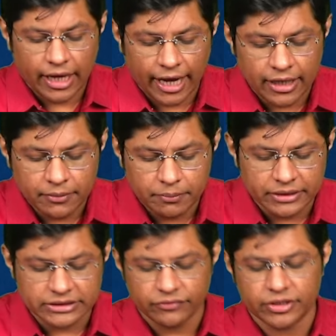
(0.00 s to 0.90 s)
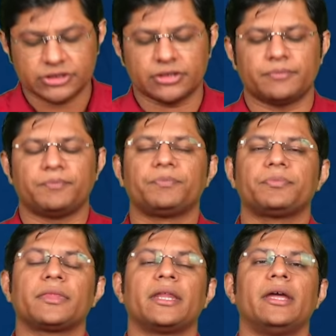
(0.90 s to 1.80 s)
and preservation.
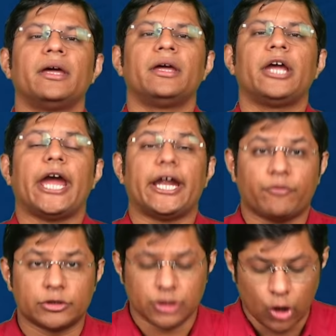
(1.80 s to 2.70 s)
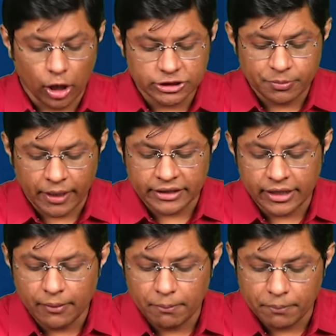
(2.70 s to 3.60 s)
It was launched by
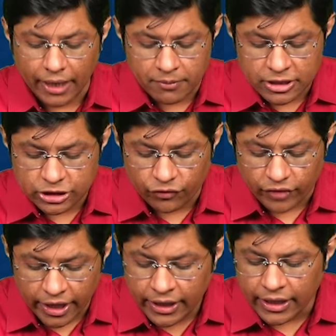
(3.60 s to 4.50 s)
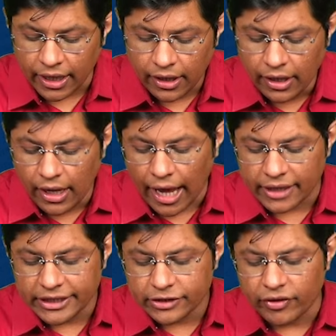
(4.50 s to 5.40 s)
the Prime Minister of India at
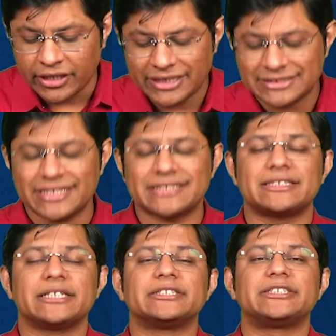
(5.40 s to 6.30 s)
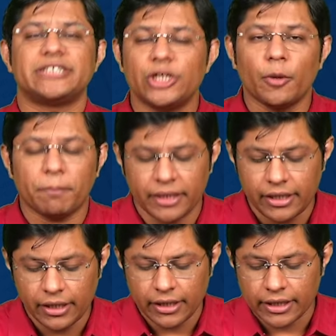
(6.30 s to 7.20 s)
the 26th
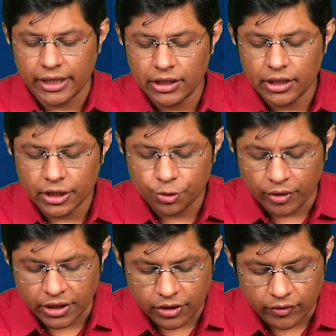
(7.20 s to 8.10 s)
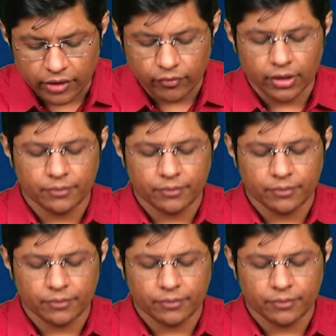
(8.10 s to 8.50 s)
COP in 2021.